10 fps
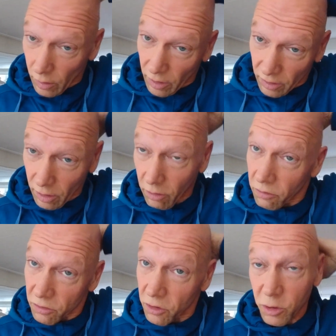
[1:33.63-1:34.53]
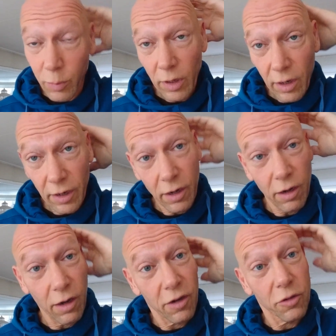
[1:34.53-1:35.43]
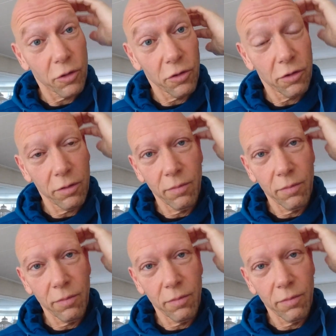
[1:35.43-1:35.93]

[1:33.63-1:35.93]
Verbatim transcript: I now smell like a large onion.